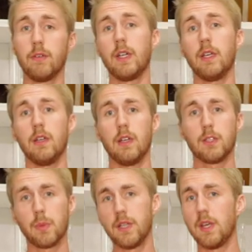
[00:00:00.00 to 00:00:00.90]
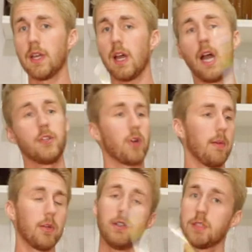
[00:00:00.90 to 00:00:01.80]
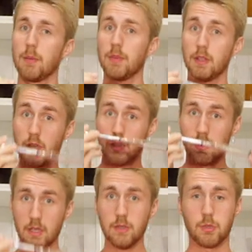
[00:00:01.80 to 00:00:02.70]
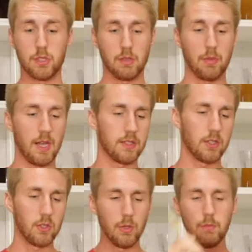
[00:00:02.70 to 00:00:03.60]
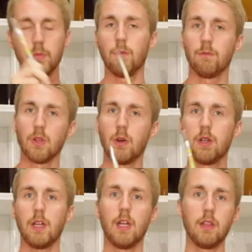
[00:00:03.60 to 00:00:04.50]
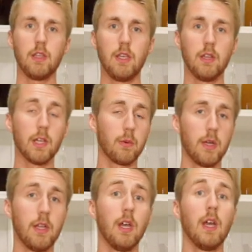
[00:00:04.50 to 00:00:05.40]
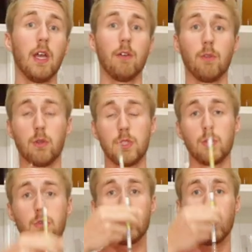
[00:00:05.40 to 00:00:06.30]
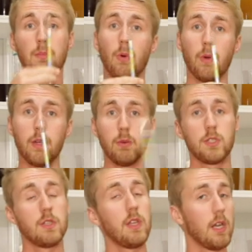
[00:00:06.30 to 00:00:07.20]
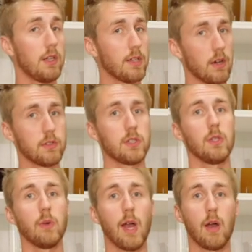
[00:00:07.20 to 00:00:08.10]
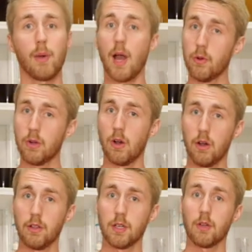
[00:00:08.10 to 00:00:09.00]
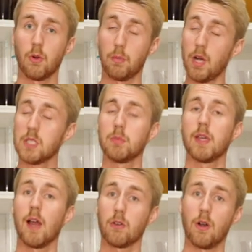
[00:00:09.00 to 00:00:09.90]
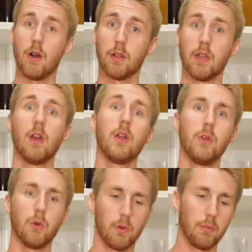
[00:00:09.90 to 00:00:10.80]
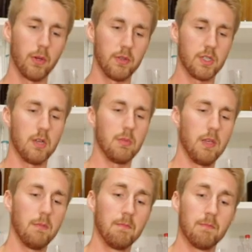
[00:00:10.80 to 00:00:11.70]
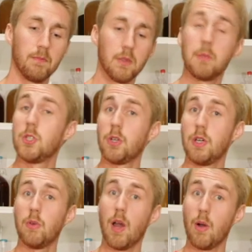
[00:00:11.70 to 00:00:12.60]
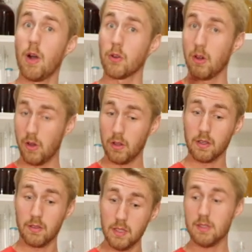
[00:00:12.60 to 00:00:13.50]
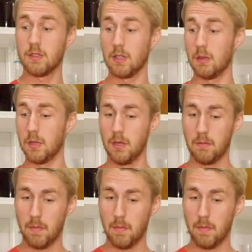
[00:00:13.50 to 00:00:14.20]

reading? It's where you take a hydrometer, something like this, which is a plastic tube, you float it in the liquid, it floats to a certain point, which then tells you how alcoholic or possibly alcoholic your brew is gonna be. Let me show you how alcoholic this is gonna be.